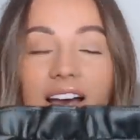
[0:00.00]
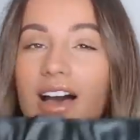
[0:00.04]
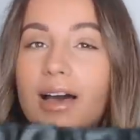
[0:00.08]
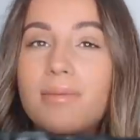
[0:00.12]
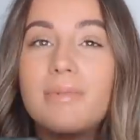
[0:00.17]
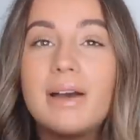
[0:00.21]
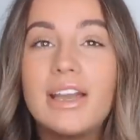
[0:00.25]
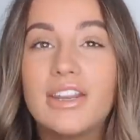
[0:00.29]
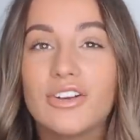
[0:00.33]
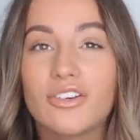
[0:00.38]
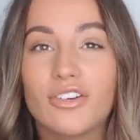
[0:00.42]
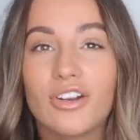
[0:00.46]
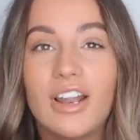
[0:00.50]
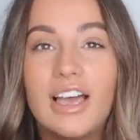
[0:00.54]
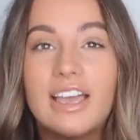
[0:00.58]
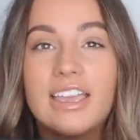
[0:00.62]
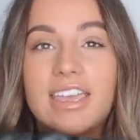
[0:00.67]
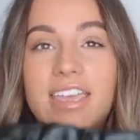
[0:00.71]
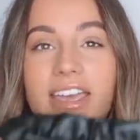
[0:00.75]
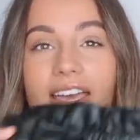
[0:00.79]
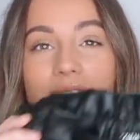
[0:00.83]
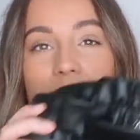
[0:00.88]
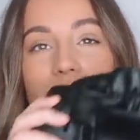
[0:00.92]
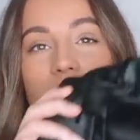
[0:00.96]
I might not
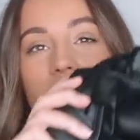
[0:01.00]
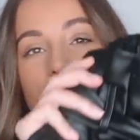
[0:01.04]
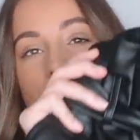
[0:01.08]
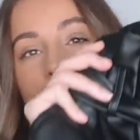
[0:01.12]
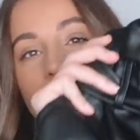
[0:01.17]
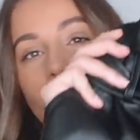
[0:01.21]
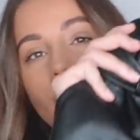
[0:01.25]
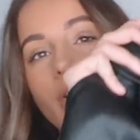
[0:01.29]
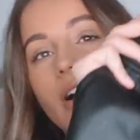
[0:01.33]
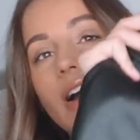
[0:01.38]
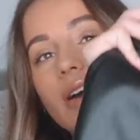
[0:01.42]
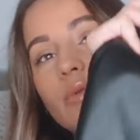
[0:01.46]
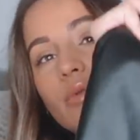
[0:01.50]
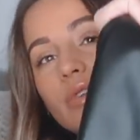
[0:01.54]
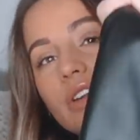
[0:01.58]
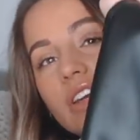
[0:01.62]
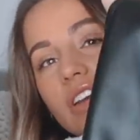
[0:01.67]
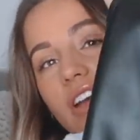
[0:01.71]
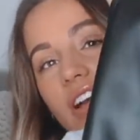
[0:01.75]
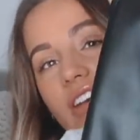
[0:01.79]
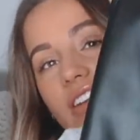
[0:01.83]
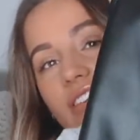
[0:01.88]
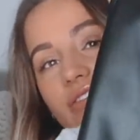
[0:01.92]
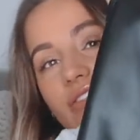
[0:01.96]
like it, but I thought I want
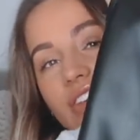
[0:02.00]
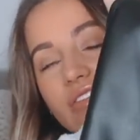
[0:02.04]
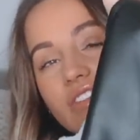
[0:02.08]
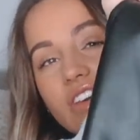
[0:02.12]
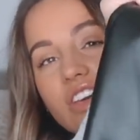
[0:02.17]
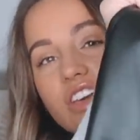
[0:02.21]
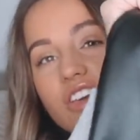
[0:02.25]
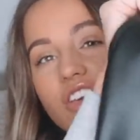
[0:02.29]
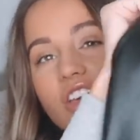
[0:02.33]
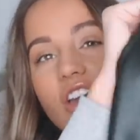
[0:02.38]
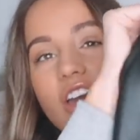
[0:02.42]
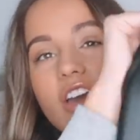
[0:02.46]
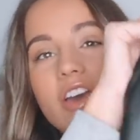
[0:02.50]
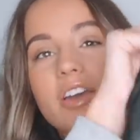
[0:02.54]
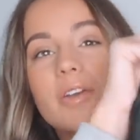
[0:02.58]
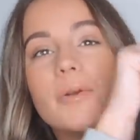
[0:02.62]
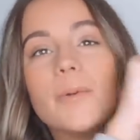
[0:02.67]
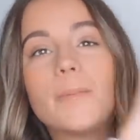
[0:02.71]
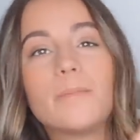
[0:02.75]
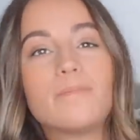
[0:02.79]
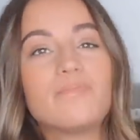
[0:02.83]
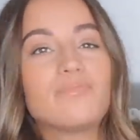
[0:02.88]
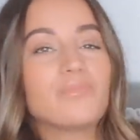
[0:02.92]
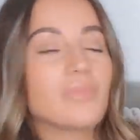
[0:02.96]
to kind of give it a go.